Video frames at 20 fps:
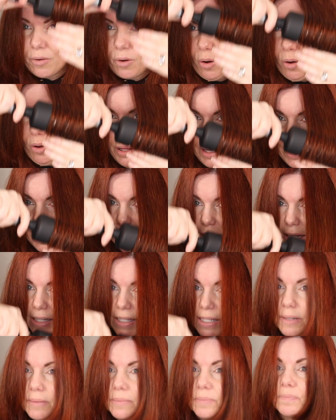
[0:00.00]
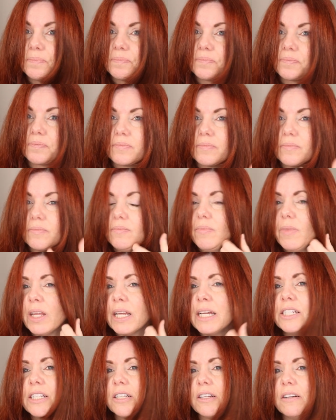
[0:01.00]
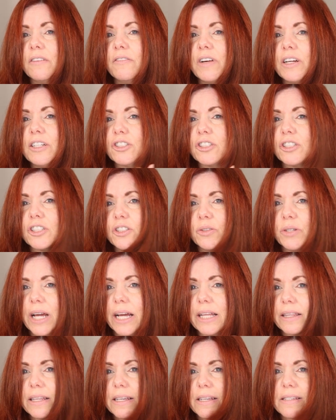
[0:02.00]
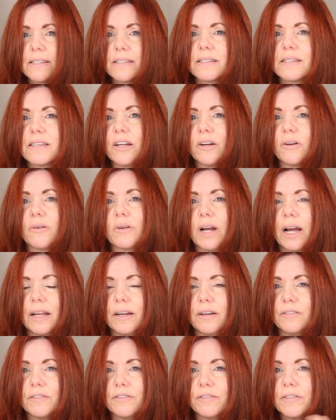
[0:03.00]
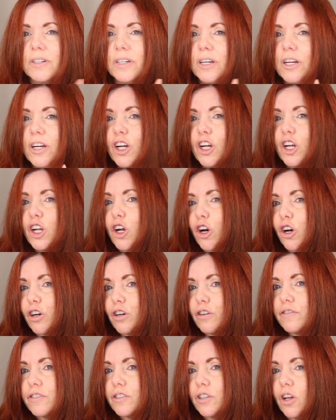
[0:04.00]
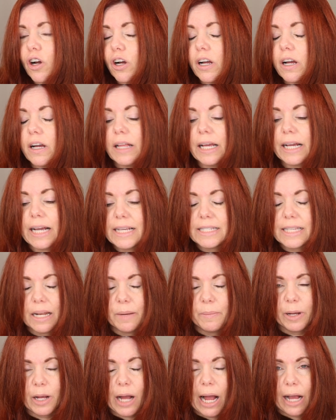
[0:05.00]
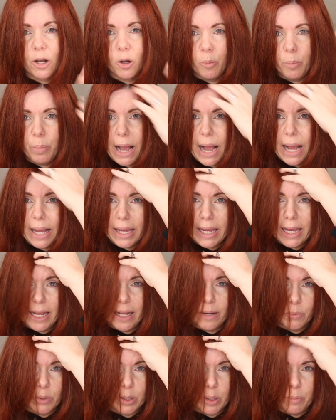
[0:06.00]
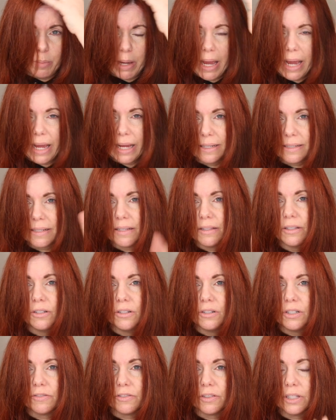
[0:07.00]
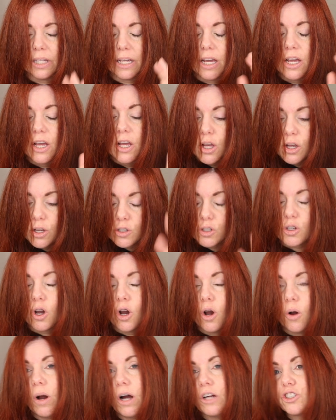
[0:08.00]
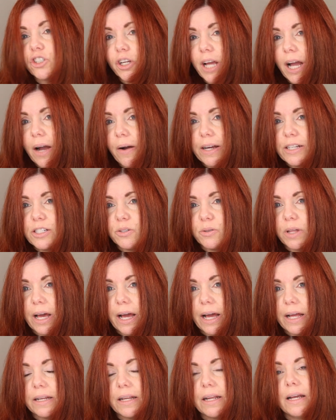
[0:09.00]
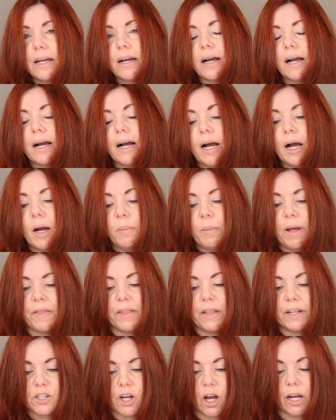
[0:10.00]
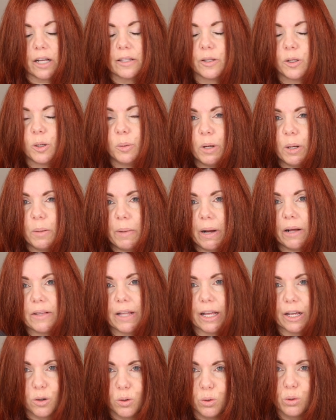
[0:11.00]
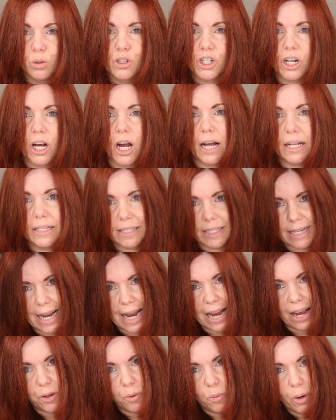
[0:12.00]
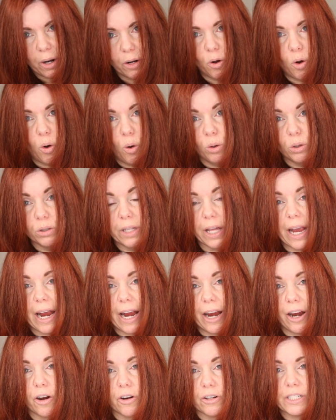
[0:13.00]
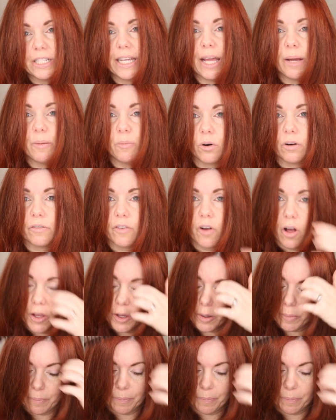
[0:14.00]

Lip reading: rolling it until eventually you get this, you know, kind of curved look. Like I said, I go back in with the bangs a little differently. So I'll show you how I do that, and then talk a little bit about like cool shots and how you want to hold the hair to get more volume.